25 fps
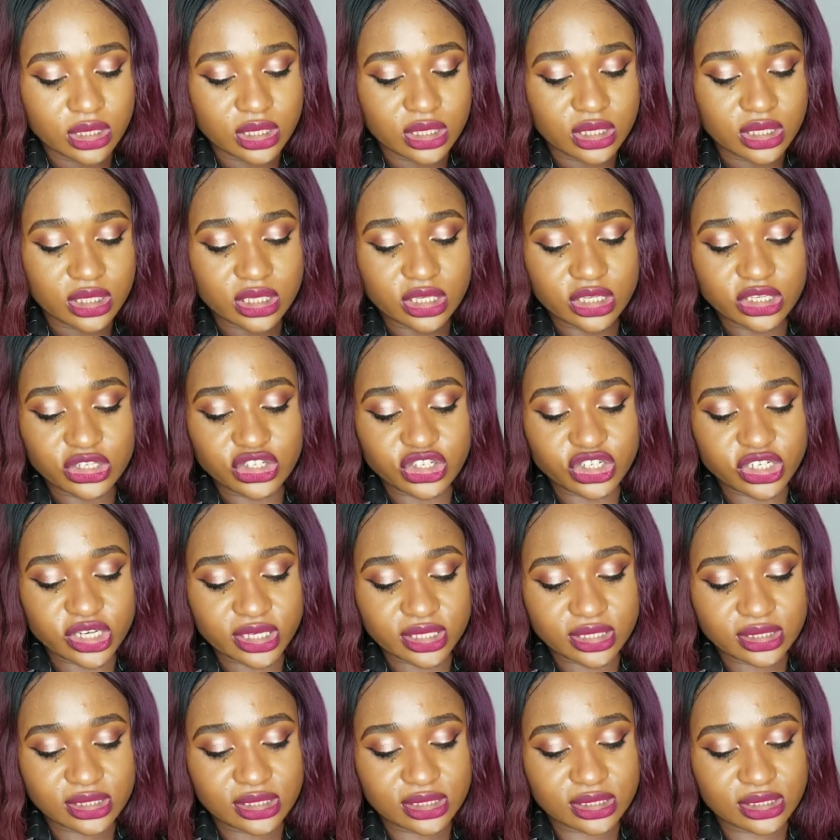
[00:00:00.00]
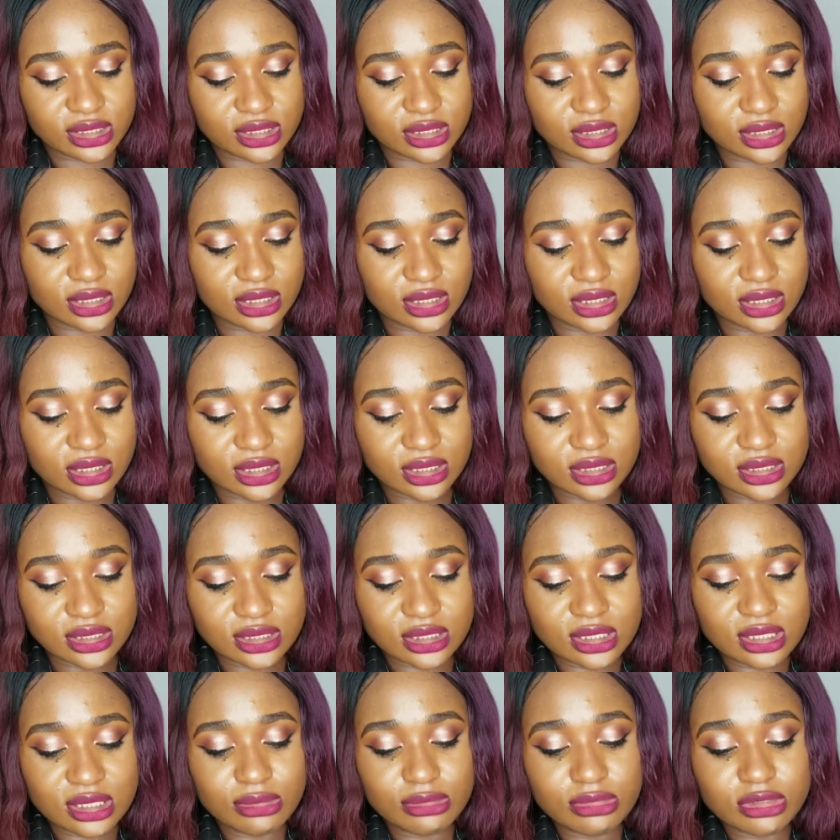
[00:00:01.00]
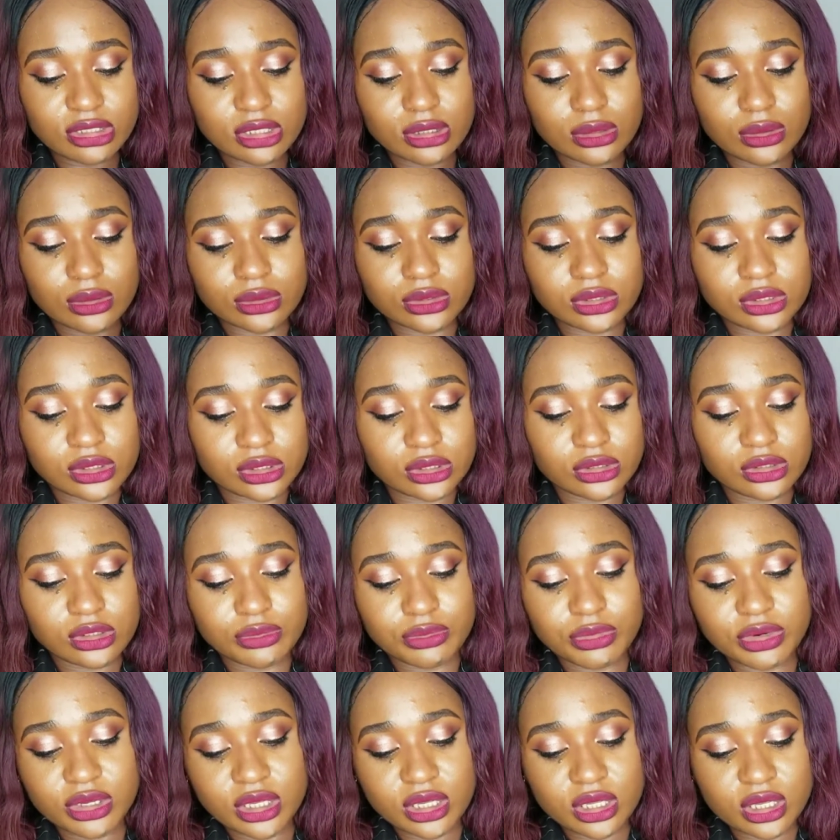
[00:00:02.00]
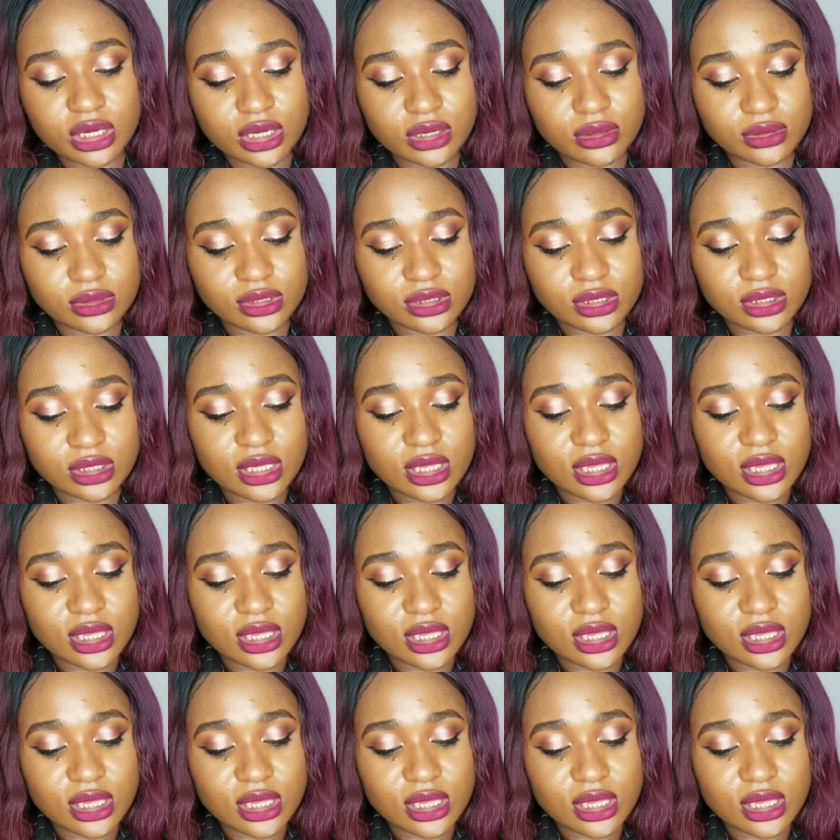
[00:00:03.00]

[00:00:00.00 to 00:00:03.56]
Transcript: eject the SIM slot to bring it out.